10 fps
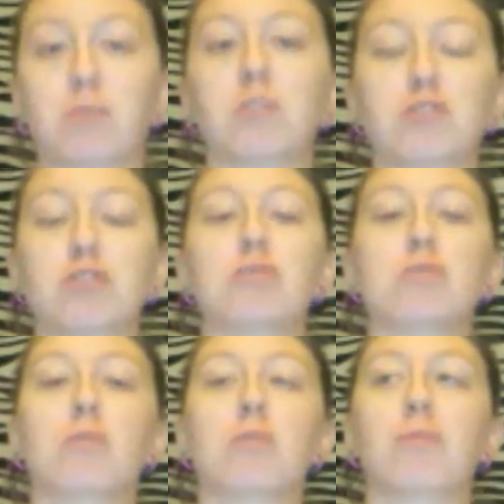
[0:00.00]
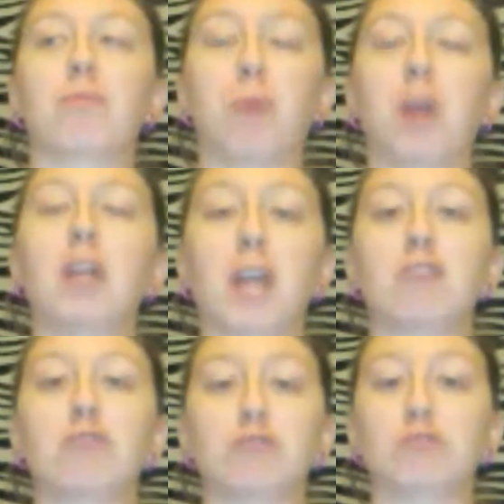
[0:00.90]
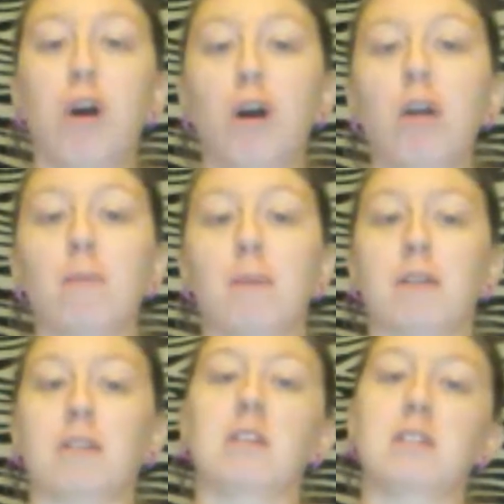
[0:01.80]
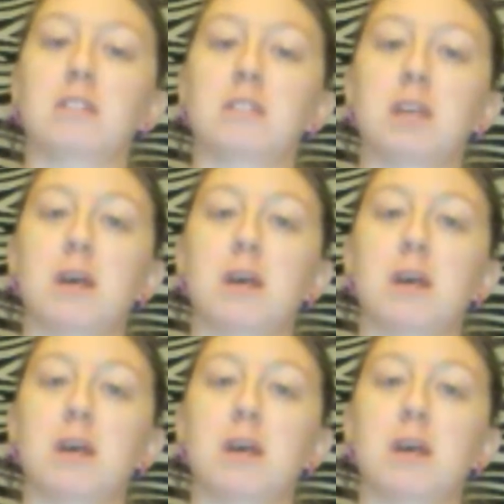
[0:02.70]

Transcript: words right now to talk about this